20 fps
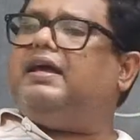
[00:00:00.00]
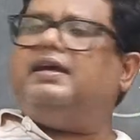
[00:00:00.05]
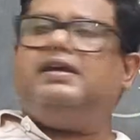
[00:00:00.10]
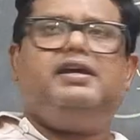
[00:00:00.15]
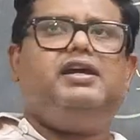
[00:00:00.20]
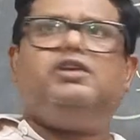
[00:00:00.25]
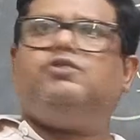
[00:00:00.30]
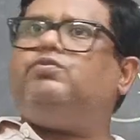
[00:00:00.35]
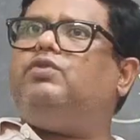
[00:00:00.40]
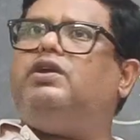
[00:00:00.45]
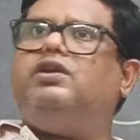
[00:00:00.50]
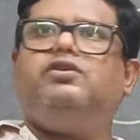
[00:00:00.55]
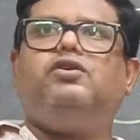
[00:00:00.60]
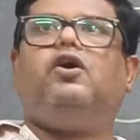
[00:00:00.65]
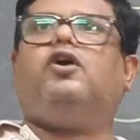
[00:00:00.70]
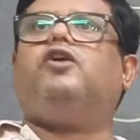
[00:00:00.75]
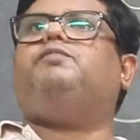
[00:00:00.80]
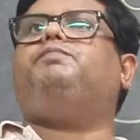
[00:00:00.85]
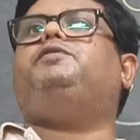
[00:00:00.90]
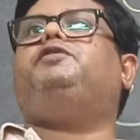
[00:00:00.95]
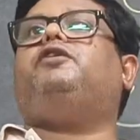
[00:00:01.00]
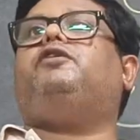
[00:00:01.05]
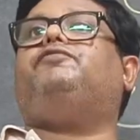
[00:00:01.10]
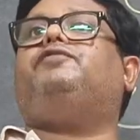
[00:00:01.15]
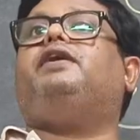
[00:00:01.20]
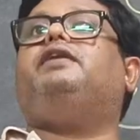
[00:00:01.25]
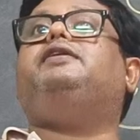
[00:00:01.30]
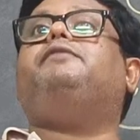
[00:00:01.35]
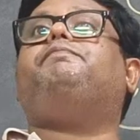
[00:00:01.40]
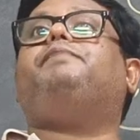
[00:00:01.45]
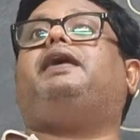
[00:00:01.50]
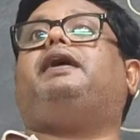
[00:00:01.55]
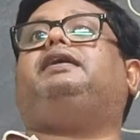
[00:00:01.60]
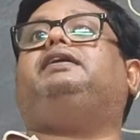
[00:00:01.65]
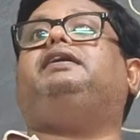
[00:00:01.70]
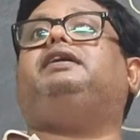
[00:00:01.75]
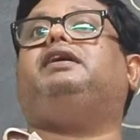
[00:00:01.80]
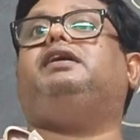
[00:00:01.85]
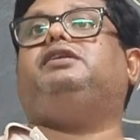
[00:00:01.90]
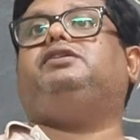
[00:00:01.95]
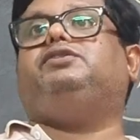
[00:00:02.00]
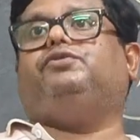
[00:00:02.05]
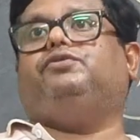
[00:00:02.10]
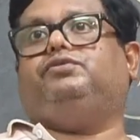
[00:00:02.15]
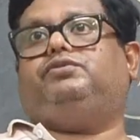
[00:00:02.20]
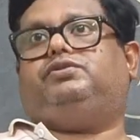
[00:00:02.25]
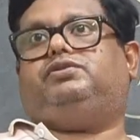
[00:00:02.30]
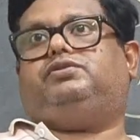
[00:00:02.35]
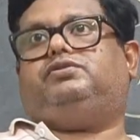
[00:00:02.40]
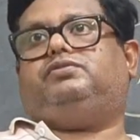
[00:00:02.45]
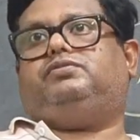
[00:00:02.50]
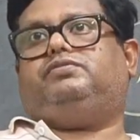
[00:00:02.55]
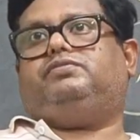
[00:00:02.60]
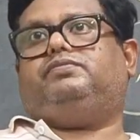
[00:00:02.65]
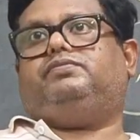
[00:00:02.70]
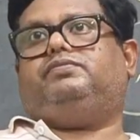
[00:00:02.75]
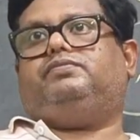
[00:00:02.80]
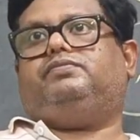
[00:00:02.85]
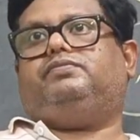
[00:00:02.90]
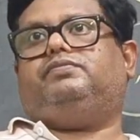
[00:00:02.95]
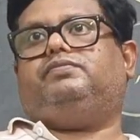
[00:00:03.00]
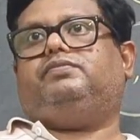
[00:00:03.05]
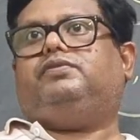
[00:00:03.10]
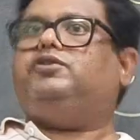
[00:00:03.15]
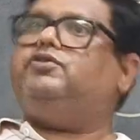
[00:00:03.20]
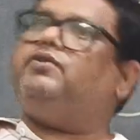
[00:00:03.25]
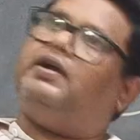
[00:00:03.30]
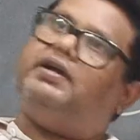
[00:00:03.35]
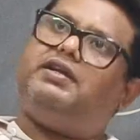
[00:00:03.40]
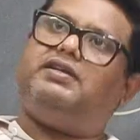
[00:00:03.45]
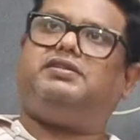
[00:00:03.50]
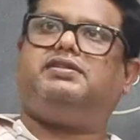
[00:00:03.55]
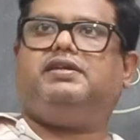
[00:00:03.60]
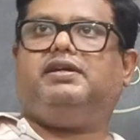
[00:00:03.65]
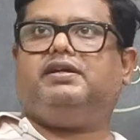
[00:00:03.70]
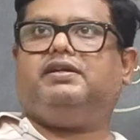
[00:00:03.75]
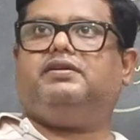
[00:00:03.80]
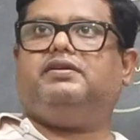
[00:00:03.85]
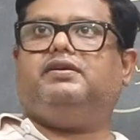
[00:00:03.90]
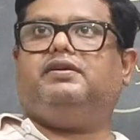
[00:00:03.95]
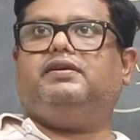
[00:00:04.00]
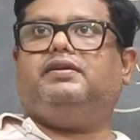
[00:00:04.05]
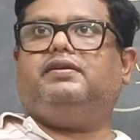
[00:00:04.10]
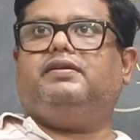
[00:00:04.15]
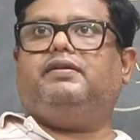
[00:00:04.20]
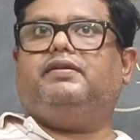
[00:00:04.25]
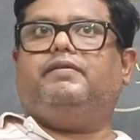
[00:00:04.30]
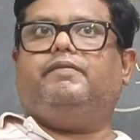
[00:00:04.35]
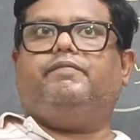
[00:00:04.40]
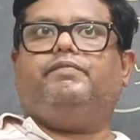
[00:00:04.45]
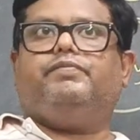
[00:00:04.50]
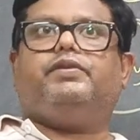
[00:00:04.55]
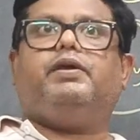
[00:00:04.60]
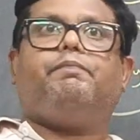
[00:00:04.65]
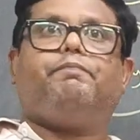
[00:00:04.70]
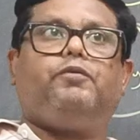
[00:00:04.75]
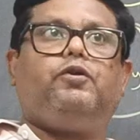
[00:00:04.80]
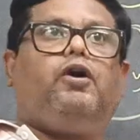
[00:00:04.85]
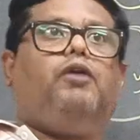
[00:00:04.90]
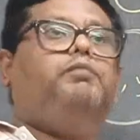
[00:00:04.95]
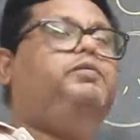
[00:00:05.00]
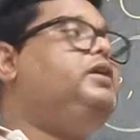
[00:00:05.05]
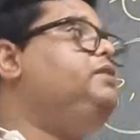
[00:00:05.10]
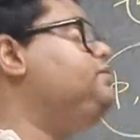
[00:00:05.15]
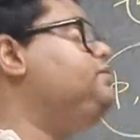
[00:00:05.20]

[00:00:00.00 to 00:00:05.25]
It will not be of any practical use. You understand? The problem